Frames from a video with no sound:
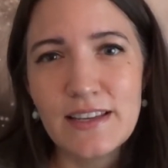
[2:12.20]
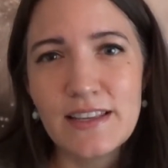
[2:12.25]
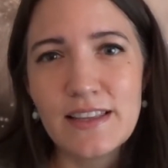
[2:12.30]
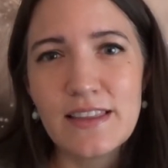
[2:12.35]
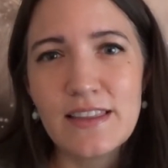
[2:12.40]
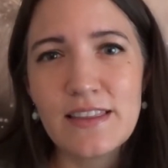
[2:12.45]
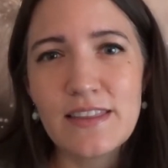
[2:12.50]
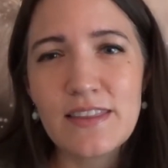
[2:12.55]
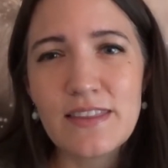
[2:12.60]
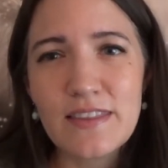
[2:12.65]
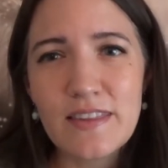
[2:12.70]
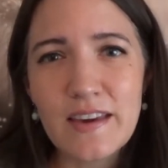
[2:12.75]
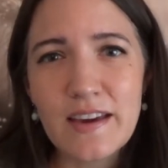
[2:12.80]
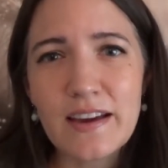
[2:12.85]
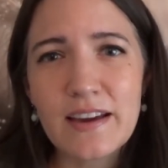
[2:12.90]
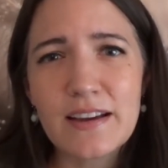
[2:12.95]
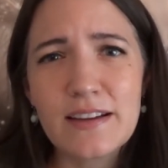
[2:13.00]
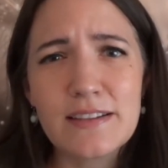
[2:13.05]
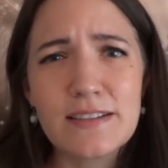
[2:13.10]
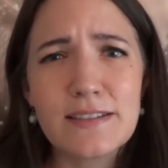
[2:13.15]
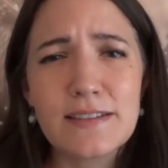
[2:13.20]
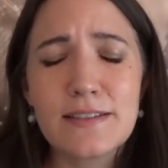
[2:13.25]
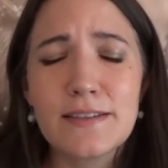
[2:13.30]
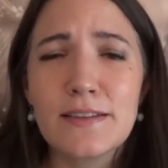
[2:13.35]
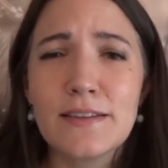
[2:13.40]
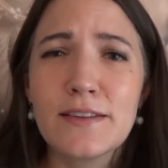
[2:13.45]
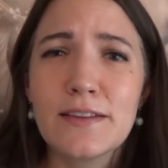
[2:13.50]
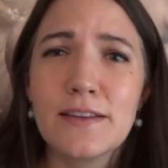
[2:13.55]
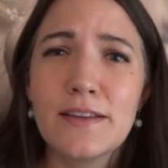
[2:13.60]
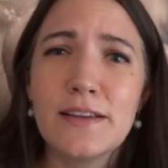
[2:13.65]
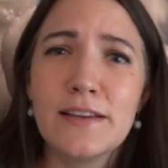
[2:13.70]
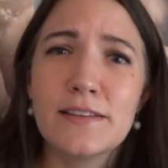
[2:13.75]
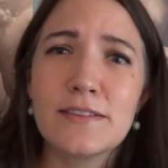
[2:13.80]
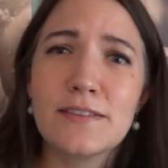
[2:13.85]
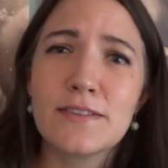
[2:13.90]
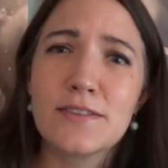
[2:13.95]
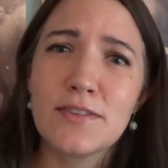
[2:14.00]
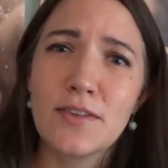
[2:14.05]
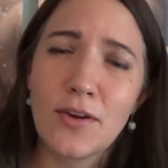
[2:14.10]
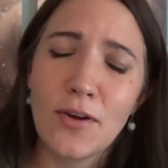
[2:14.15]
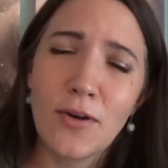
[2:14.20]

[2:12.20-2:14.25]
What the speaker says: that it's the